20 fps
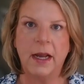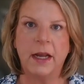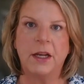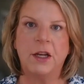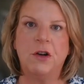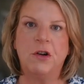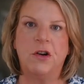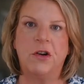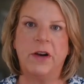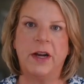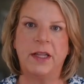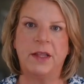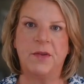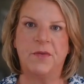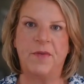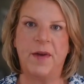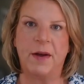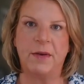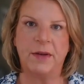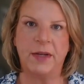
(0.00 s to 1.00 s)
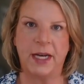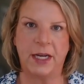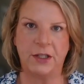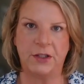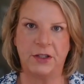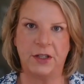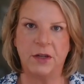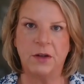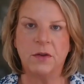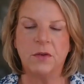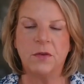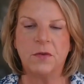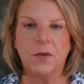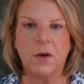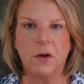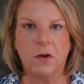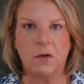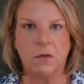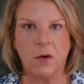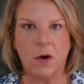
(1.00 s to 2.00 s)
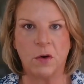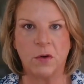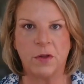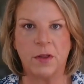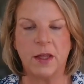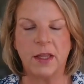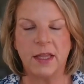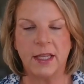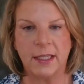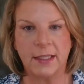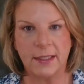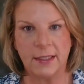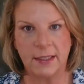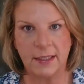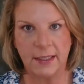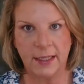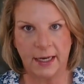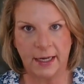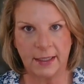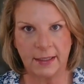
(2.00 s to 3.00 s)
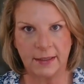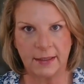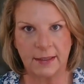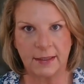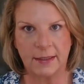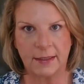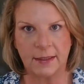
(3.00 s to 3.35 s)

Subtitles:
you create the foundation for growth that sticks.